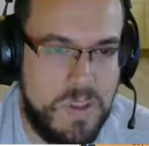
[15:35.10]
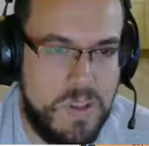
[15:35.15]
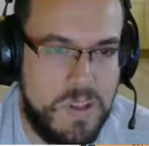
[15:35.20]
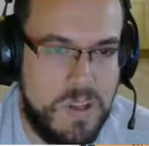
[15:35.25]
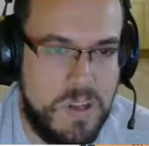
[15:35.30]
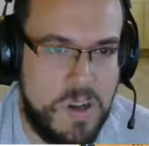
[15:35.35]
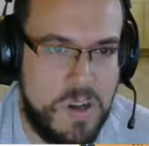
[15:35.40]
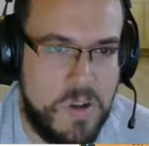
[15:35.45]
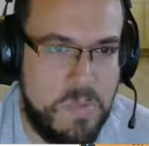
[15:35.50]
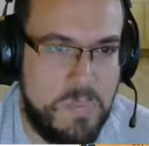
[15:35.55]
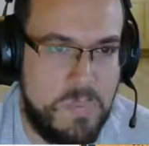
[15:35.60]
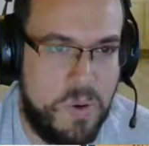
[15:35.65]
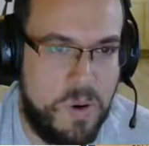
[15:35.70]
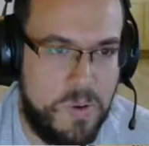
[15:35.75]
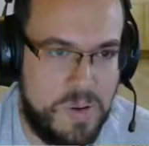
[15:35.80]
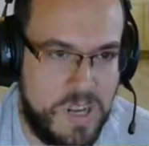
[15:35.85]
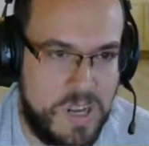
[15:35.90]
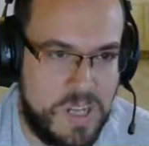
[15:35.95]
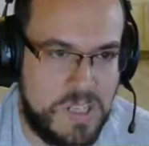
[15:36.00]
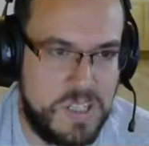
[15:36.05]

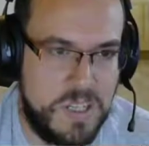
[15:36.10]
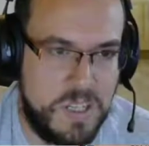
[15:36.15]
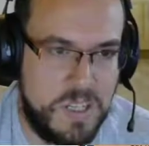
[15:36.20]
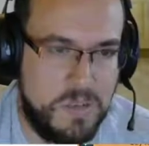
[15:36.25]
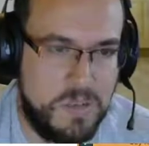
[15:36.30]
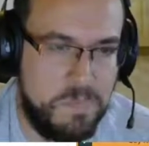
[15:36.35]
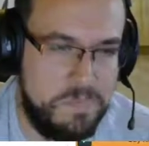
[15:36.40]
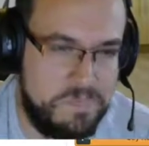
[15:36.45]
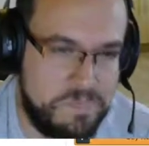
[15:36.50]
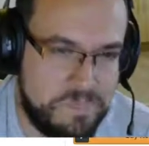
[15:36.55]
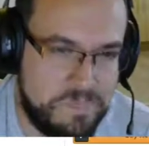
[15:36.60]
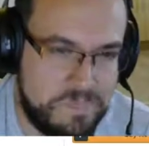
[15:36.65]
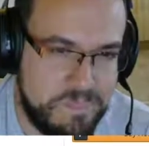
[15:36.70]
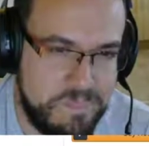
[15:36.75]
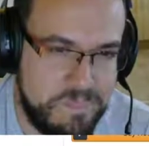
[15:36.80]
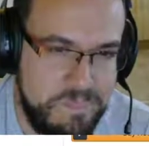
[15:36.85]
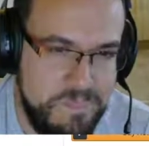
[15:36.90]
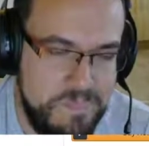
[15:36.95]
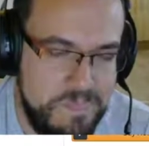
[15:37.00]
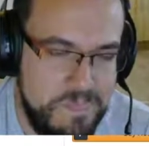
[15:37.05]
bottlenecks here.
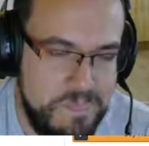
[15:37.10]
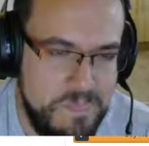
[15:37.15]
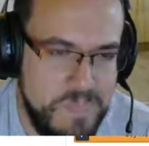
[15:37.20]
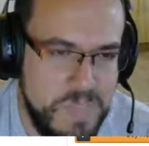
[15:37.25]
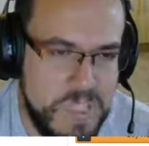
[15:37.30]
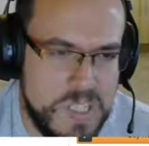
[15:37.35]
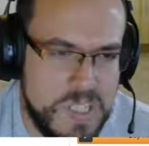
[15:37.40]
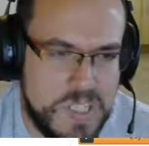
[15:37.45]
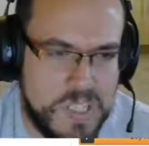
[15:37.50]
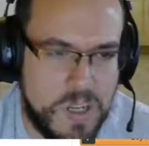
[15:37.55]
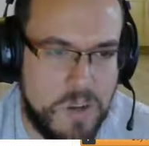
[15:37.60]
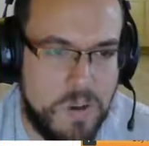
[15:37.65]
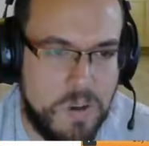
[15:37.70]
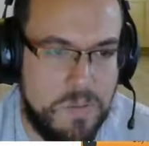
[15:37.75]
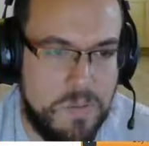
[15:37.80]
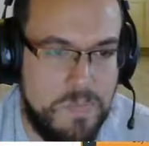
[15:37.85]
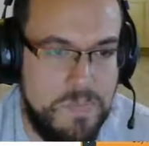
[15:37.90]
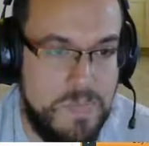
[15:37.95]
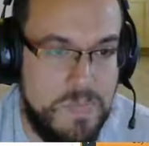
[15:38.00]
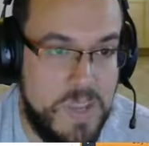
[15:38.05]

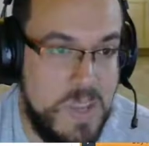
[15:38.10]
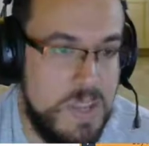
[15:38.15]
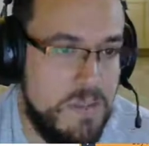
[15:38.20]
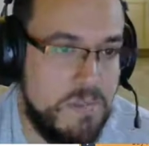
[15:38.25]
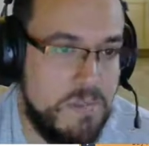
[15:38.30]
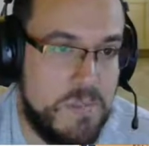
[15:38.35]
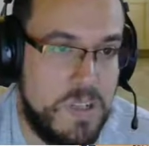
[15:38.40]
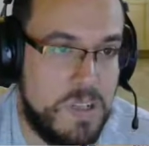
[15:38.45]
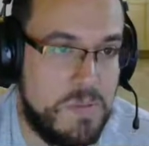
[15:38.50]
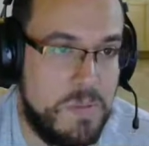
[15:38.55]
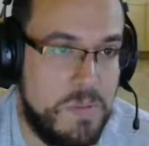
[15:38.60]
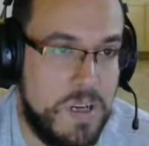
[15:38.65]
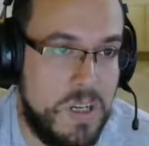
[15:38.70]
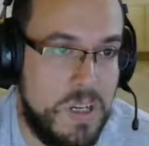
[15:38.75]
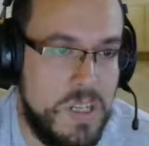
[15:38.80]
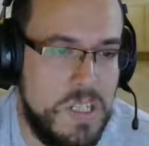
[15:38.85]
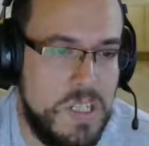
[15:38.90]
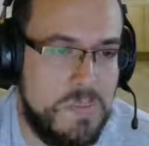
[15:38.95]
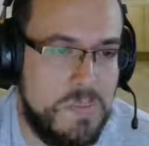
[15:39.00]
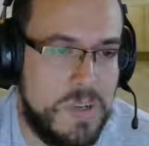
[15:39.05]
So yeah, that's my
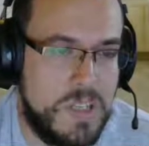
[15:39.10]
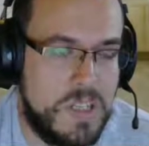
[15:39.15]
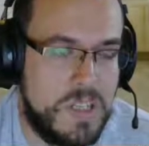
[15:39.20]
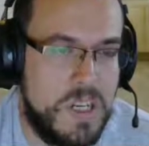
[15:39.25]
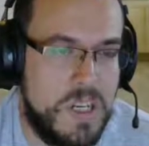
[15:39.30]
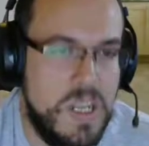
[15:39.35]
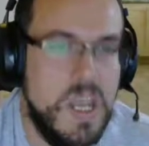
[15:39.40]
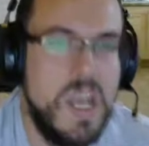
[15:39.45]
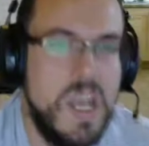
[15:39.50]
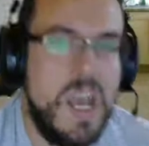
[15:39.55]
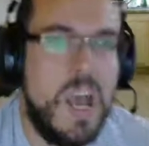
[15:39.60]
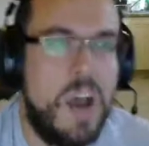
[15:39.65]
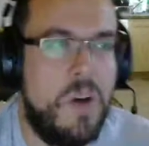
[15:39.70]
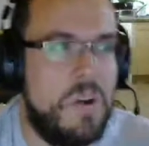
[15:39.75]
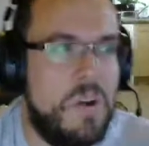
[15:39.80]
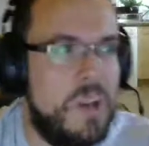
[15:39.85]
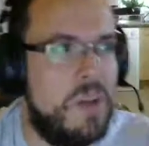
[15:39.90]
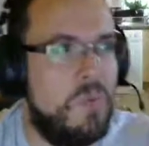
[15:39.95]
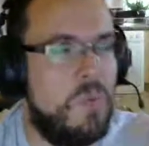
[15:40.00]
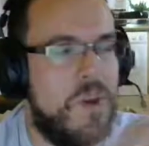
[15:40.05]
list basically. Oh
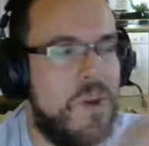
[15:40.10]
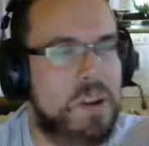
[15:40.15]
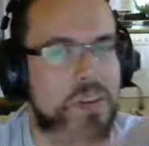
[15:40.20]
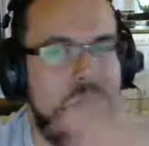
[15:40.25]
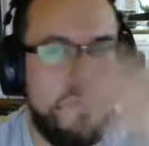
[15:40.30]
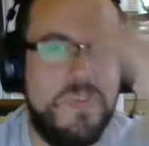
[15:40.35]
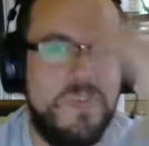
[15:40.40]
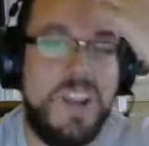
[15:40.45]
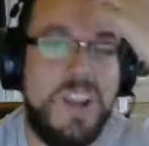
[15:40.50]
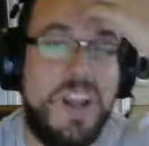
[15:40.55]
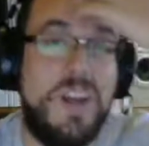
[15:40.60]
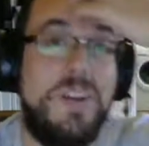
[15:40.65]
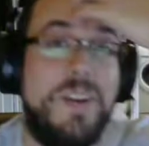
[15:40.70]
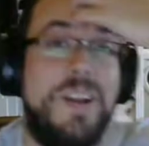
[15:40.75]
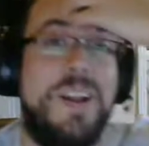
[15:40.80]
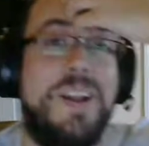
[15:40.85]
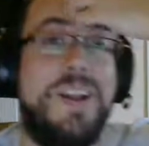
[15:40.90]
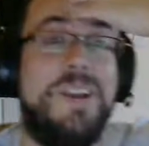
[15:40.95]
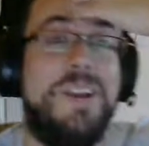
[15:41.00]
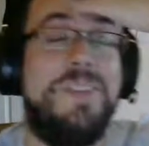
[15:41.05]
yeah, one thing
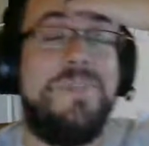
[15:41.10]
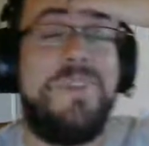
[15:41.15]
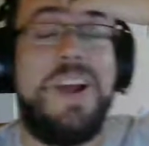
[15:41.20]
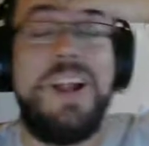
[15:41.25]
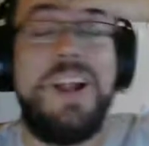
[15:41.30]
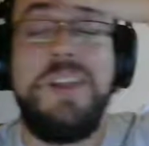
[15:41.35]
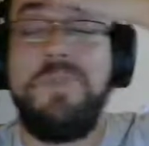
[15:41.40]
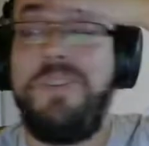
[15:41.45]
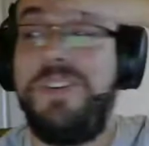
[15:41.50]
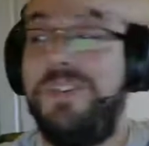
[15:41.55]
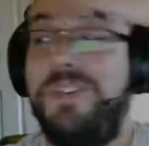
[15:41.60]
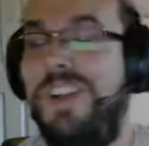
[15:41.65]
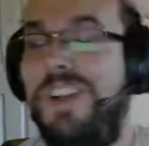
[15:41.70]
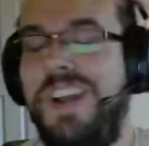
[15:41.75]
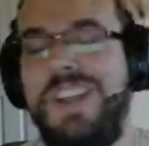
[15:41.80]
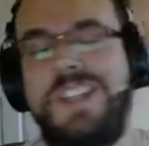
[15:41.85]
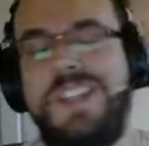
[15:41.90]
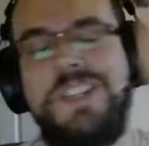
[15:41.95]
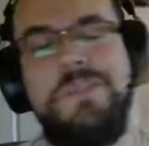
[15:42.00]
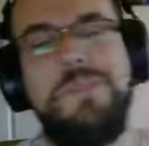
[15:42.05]
for anyone who
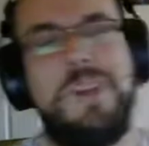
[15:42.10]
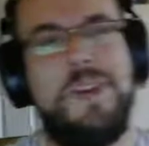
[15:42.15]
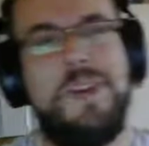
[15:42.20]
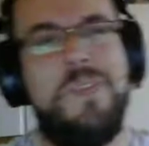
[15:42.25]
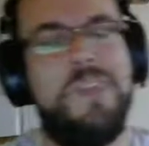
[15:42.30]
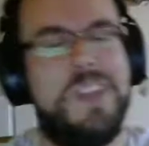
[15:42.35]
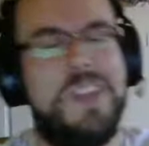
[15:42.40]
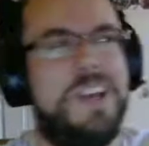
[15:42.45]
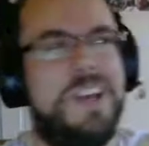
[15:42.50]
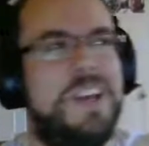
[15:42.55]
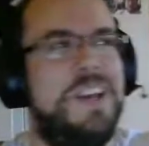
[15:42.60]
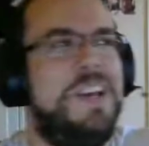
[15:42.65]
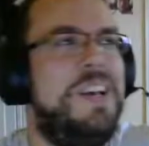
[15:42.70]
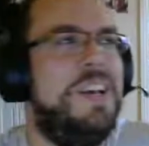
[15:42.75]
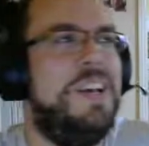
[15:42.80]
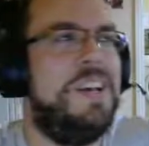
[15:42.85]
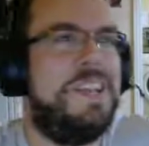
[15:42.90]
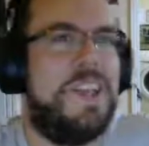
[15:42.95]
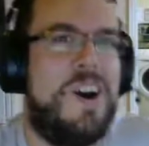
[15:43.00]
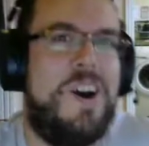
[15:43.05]
likes to mount their
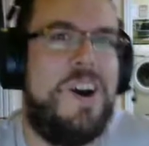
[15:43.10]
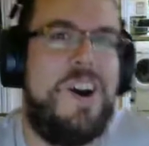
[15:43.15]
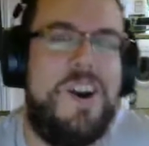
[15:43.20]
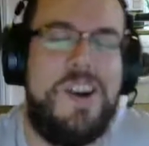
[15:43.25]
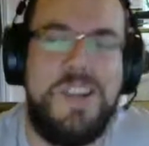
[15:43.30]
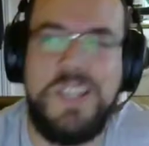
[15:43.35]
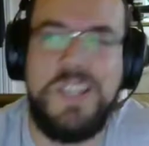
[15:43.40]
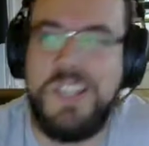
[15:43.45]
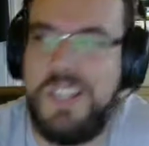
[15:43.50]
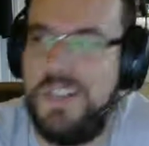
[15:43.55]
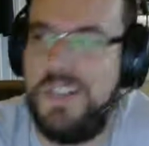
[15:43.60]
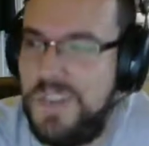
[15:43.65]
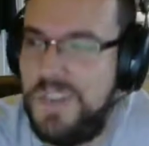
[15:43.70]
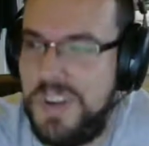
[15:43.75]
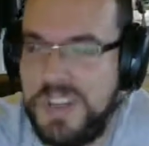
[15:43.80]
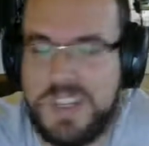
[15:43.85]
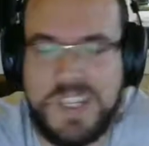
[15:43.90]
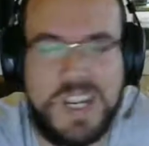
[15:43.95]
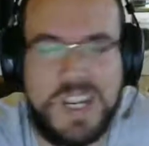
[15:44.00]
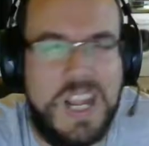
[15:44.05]
cards
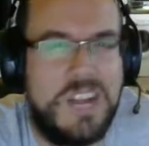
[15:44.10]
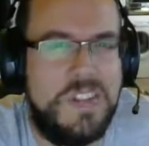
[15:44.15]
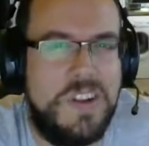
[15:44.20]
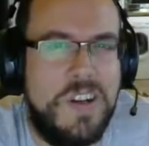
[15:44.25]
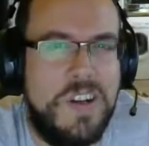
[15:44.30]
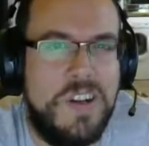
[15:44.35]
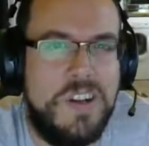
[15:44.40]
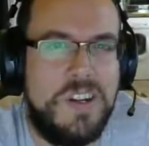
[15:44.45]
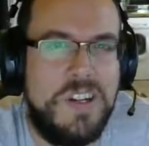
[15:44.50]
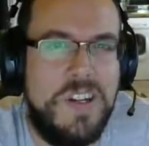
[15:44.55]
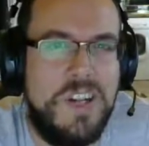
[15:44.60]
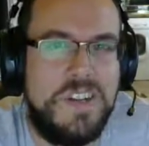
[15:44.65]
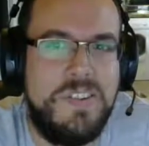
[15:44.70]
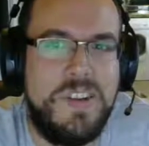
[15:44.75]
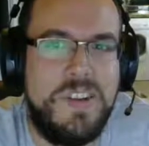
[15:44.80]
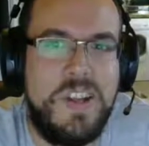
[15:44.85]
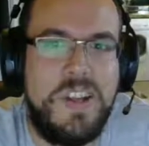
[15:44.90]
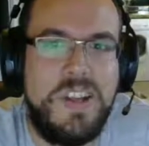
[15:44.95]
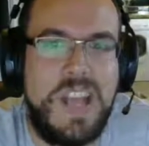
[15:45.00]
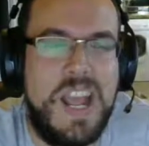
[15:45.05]
vertically, I
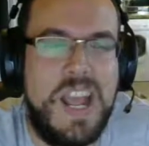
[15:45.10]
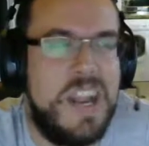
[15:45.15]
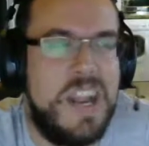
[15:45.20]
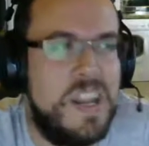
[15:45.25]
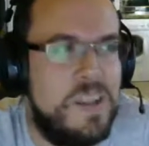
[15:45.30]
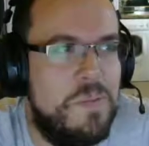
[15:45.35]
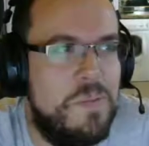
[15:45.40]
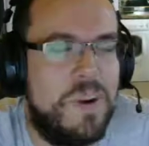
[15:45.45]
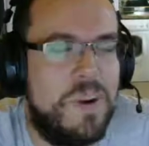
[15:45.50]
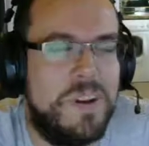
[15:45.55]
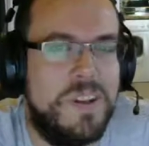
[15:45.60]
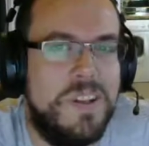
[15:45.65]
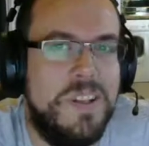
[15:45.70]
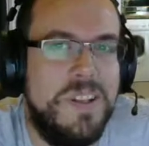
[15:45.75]
haven't heard anyone